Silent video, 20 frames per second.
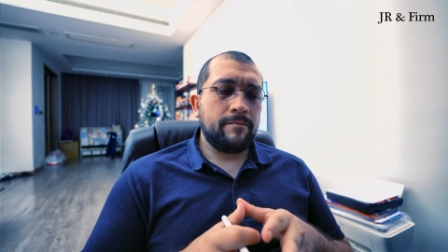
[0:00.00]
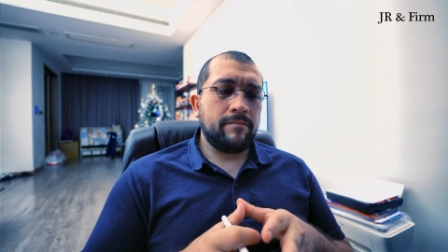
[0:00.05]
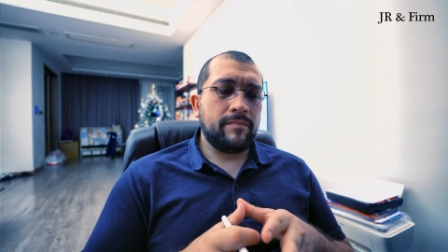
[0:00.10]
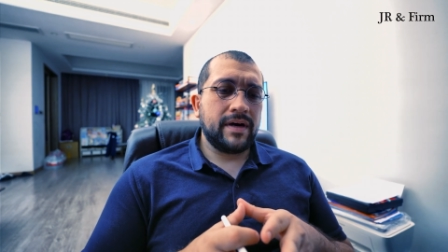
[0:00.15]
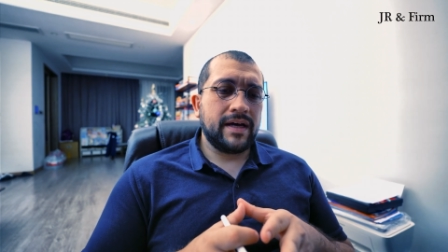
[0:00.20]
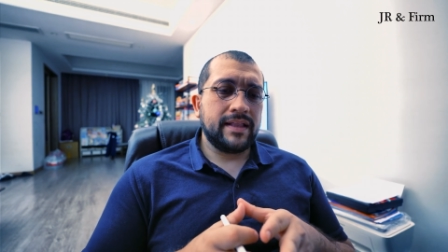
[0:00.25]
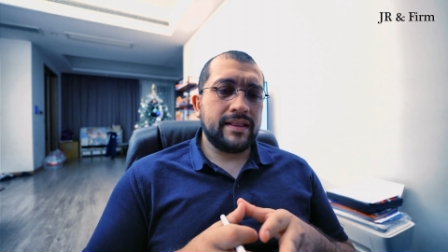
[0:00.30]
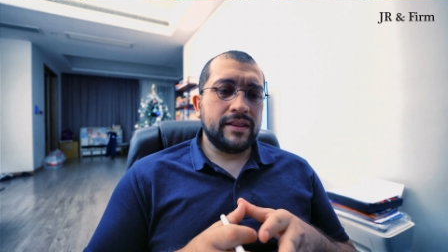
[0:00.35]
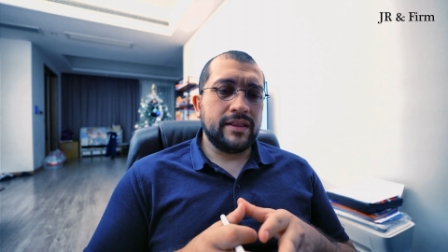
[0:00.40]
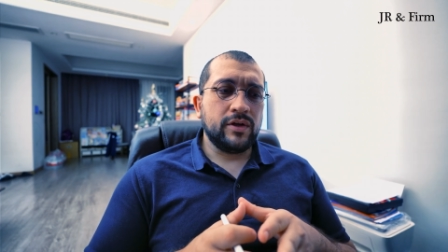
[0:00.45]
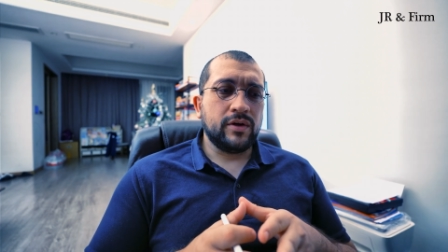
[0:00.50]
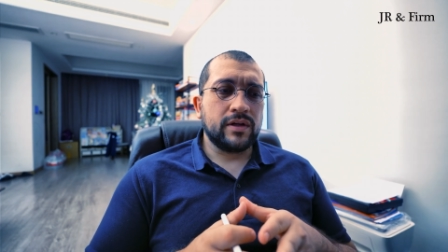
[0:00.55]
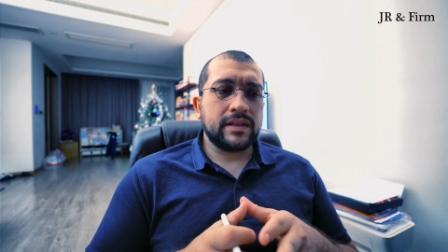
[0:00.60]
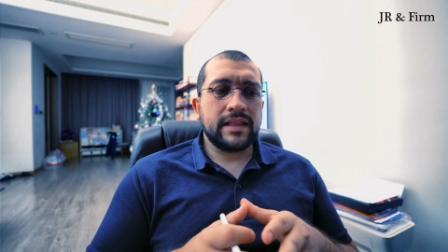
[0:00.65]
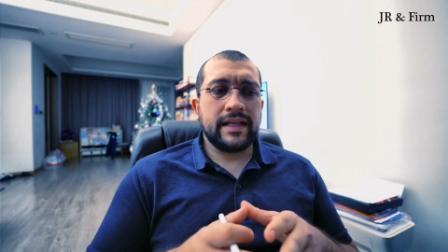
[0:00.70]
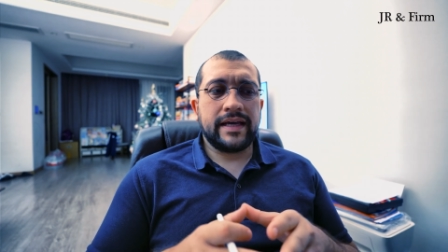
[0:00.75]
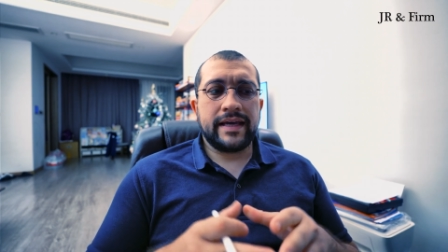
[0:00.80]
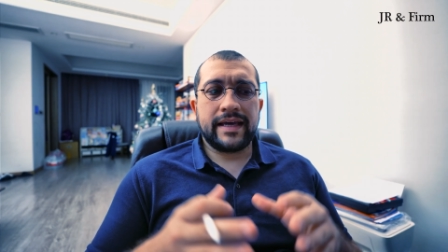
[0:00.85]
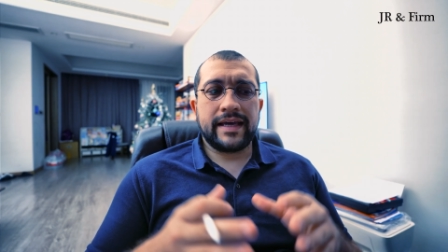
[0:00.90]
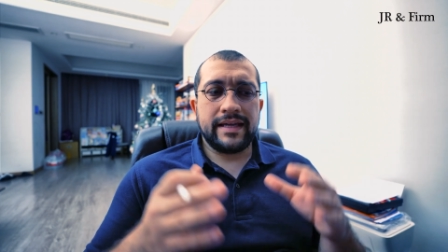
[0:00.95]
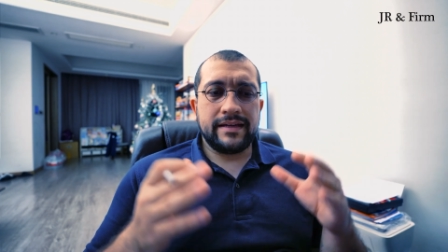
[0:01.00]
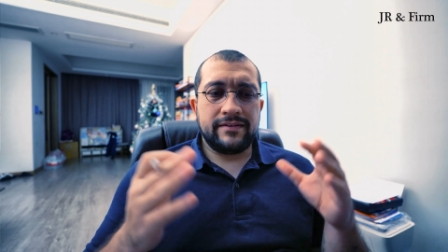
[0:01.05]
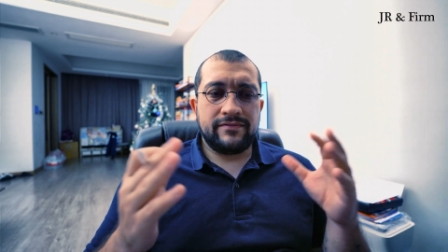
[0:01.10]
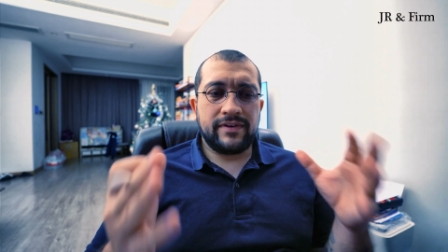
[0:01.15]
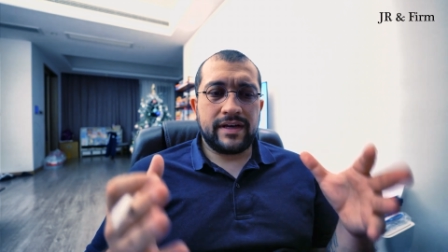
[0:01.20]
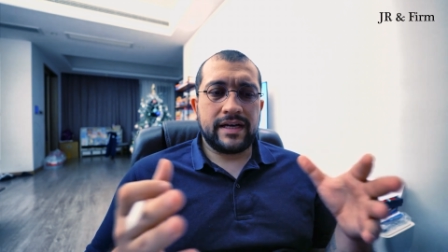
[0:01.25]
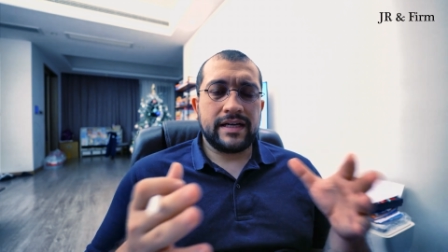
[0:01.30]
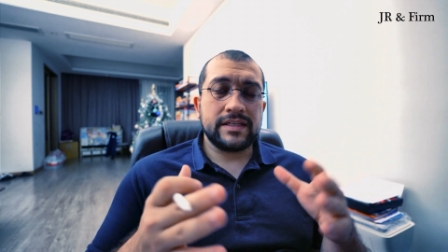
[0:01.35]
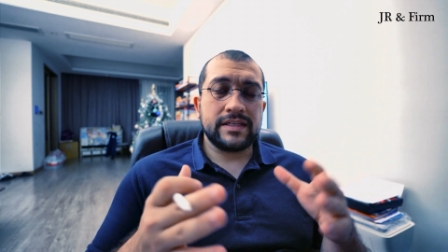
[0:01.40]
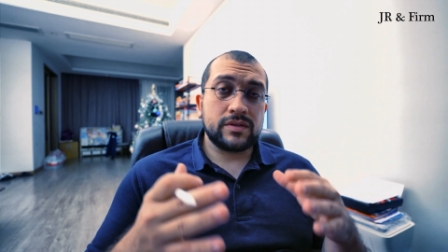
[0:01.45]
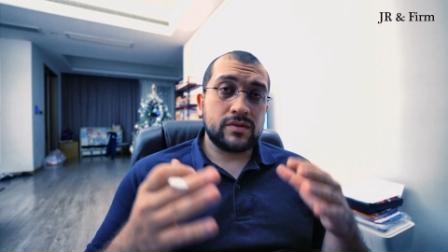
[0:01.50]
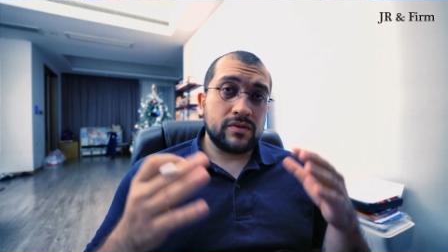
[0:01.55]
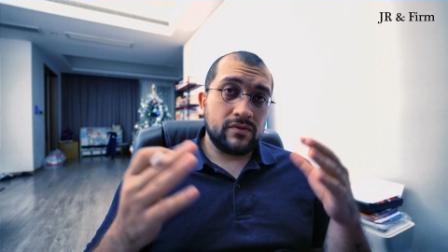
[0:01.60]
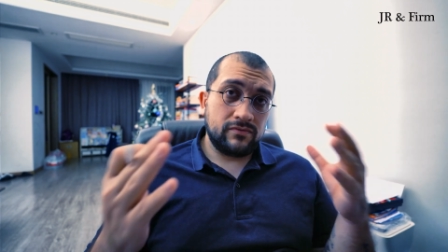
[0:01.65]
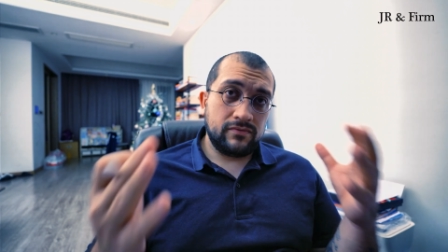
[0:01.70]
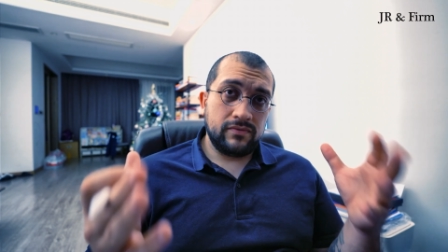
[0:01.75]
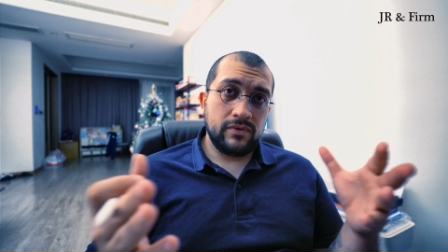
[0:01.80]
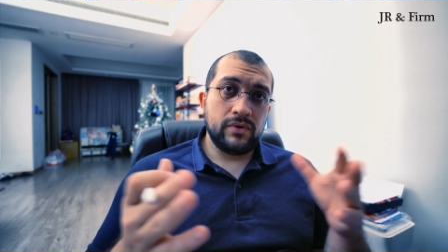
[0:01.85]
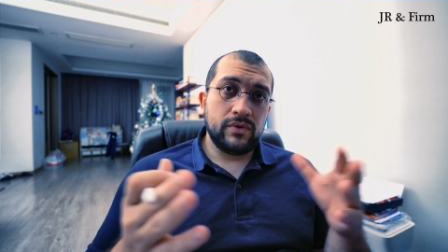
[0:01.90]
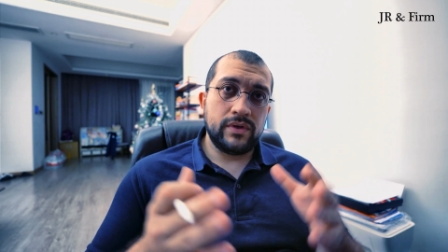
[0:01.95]
but not like advanced or
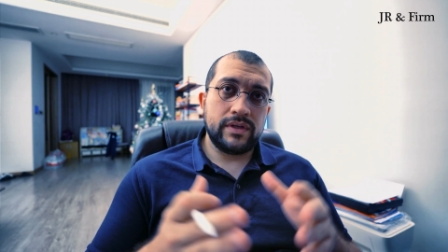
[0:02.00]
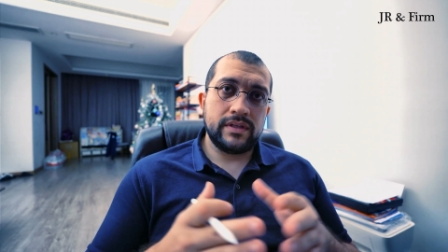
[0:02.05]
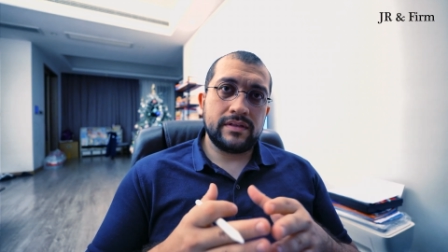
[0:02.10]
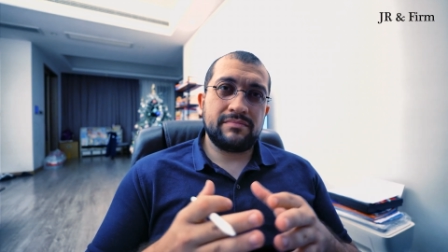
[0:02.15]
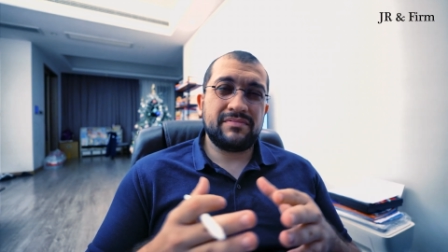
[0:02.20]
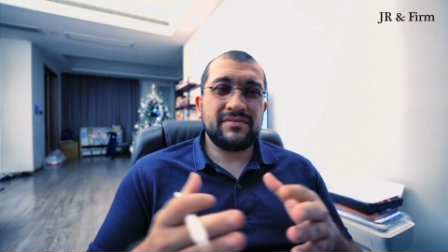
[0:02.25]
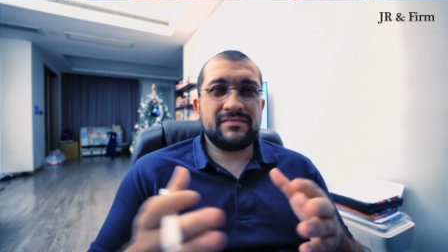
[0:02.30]
fluent.